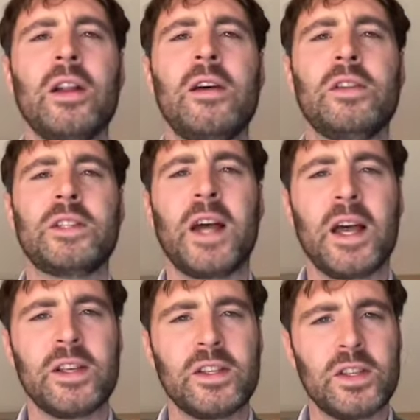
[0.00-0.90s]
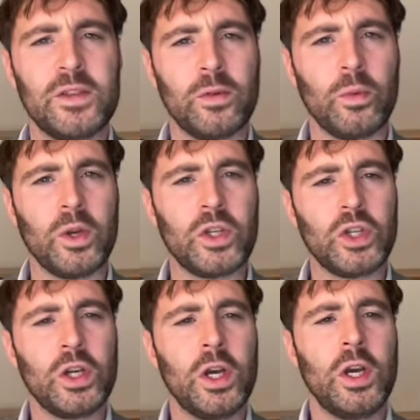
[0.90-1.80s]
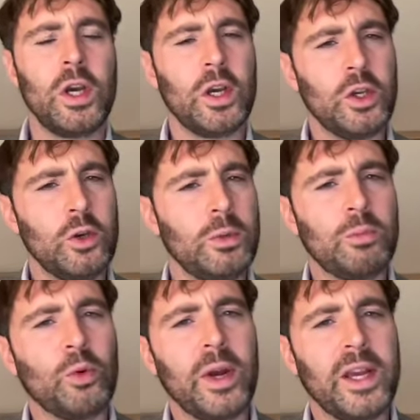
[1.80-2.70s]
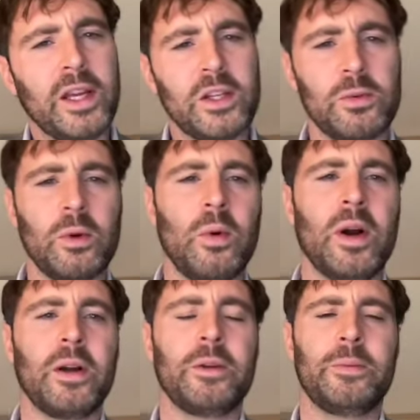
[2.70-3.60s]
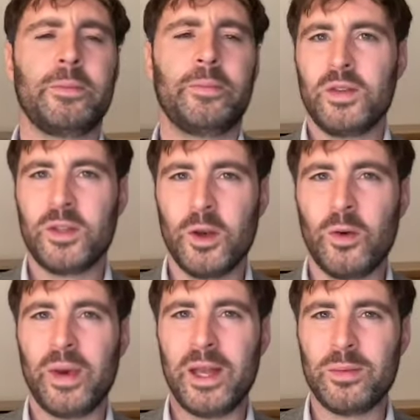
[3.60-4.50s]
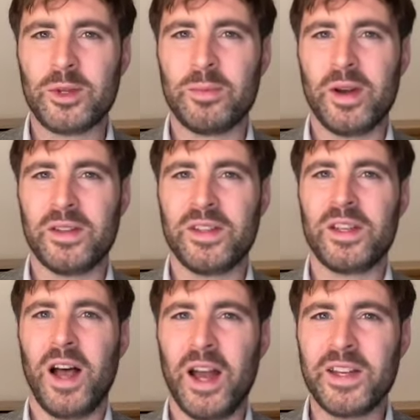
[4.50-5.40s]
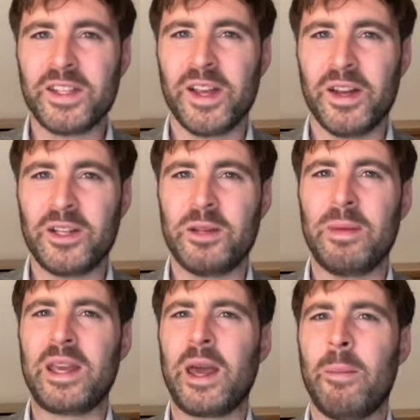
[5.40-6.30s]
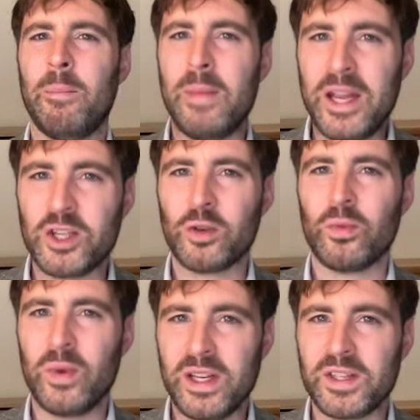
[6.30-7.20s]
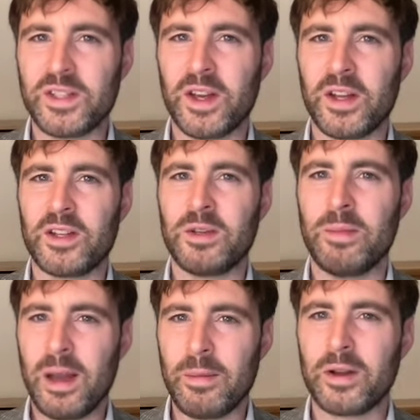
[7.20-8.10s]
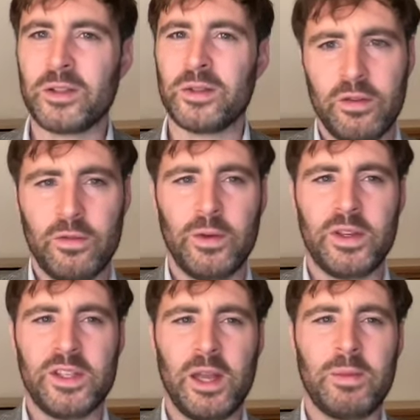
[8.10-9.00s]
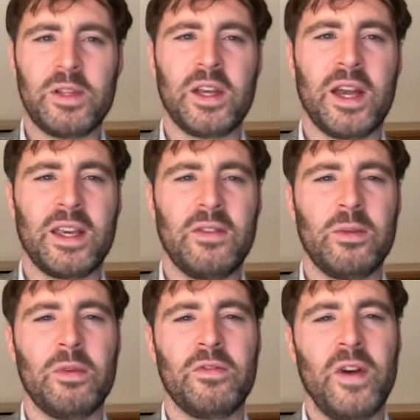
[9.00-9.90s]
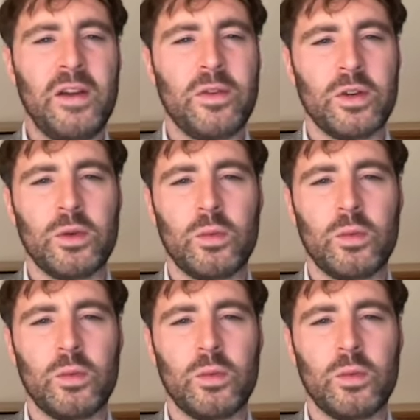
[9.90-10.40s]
level tasks for which a human brain is required. So in response, I decided to make a major redesign to my module. For the assignment, I give them a 500